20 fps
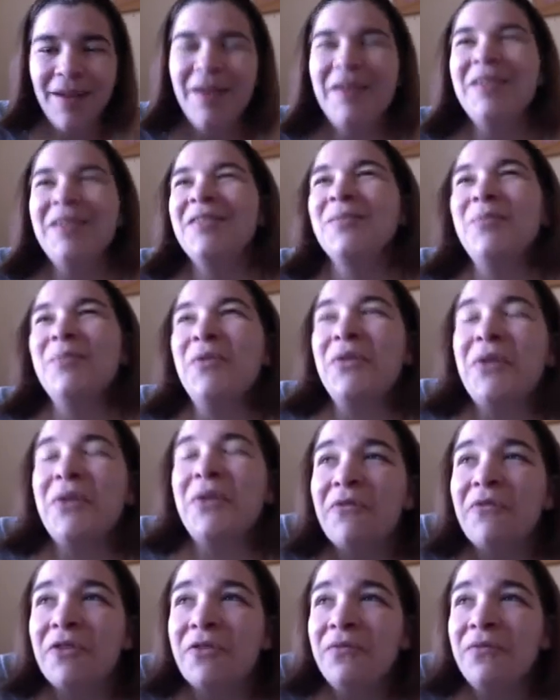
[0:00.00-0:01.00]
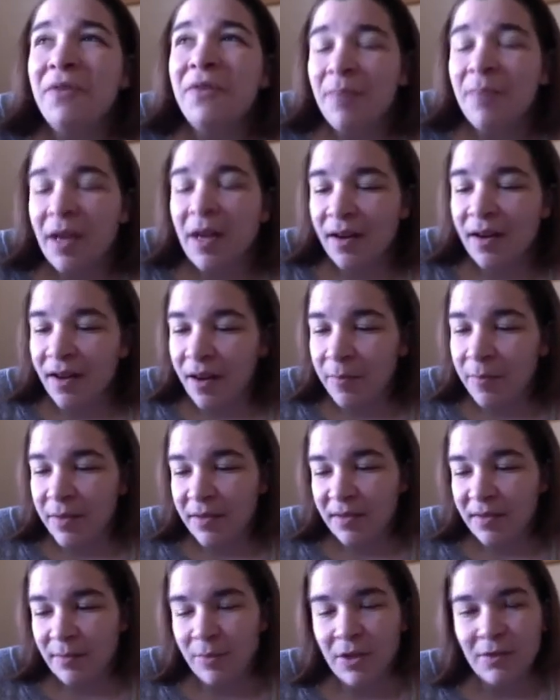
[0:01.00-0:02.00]
into mulling over the feedback I got
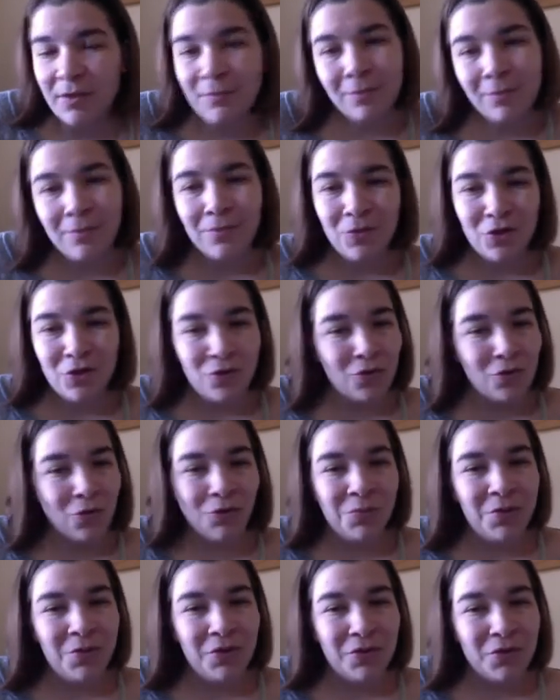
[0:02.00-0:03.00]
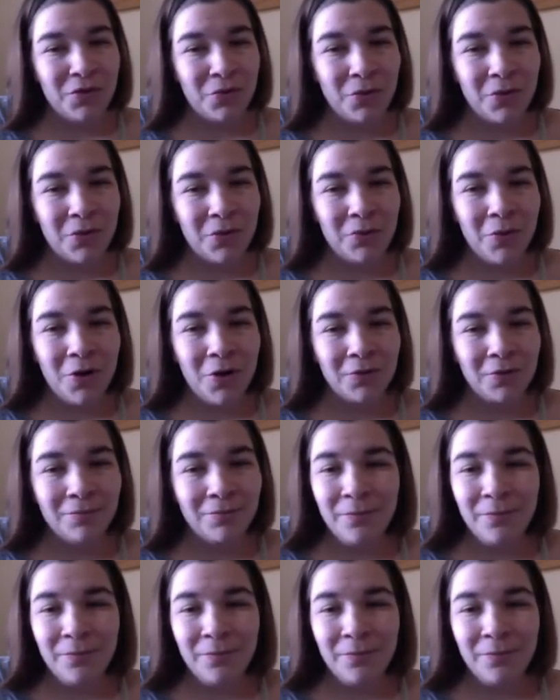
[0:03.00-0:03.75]
because somebody just told me the story wrong.